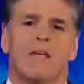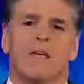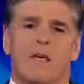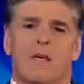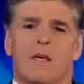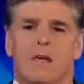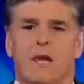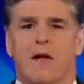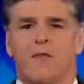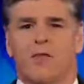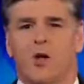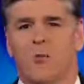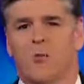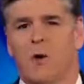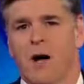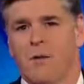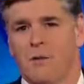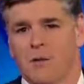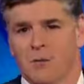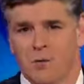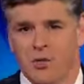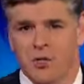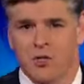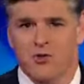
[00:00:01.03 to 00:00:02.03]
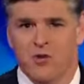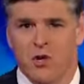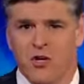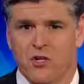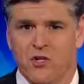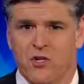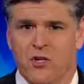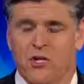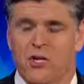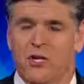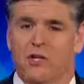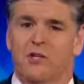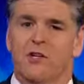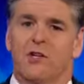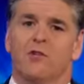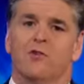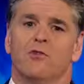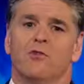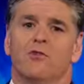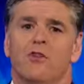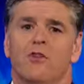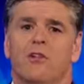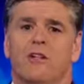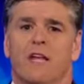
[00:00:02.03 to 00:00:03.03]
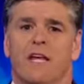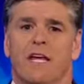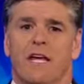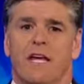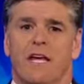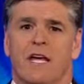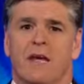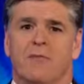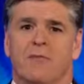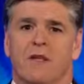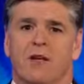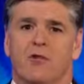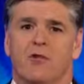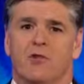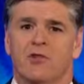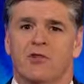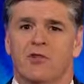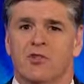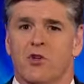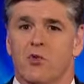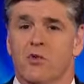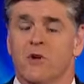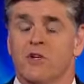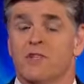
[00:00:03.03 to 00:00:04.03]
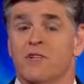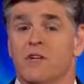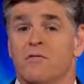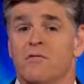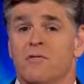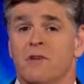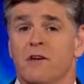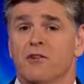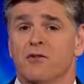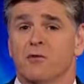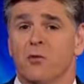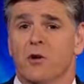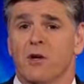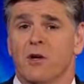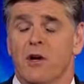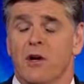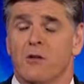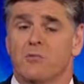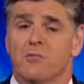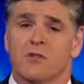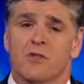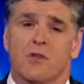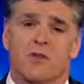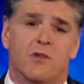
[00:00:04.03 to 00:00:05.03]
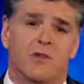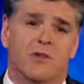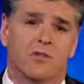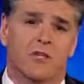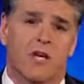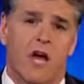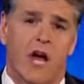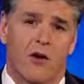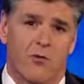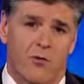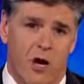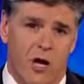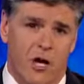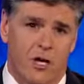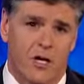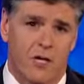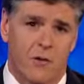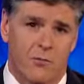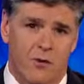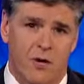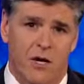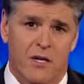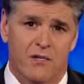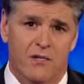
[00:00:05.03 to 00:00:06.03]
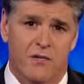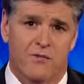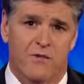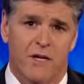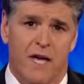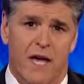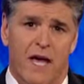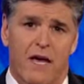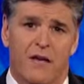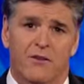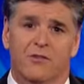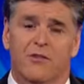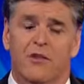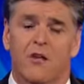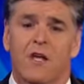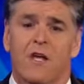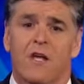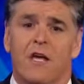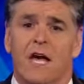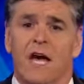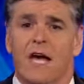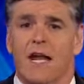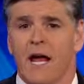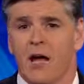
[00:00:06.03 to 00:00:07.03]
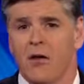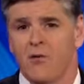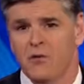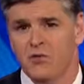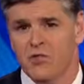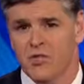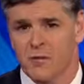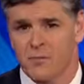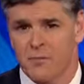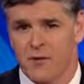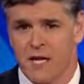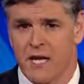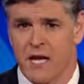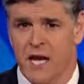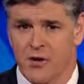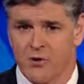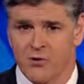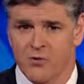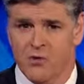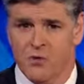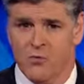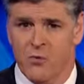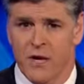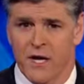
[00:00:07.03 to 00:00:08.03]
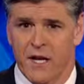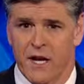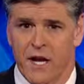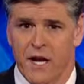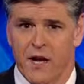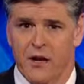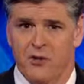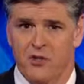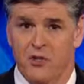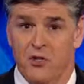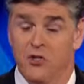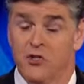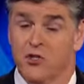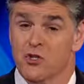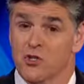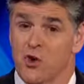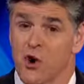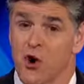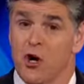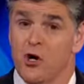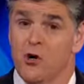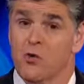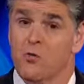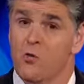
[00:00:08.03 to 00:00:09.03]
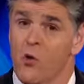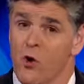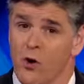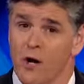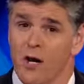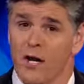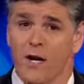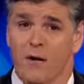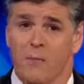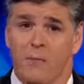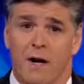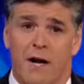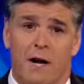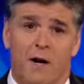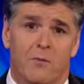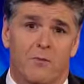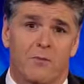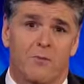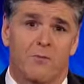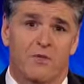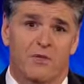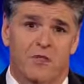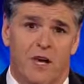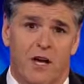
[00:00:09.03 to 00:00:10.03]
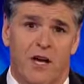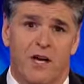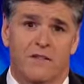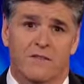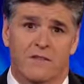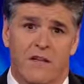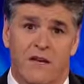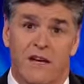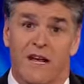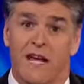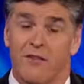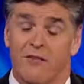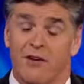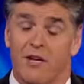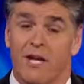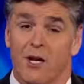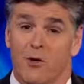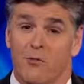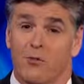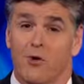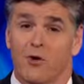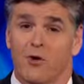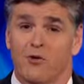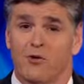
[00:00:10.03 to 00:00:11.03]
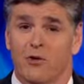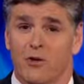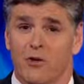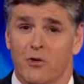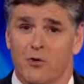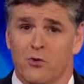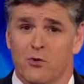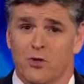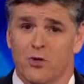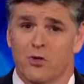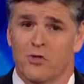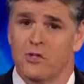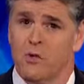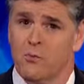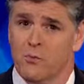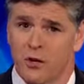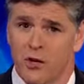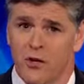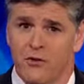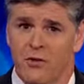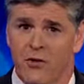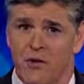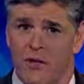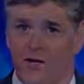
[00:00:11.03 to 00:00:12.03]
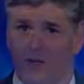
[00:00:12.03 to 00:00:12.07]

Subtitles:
Now, the Obama administration continues to claim there is no easy fix when it comes to the skyrocketing price of gas. And now there's something else the White House should start worrying about besides not having any real solutions. The president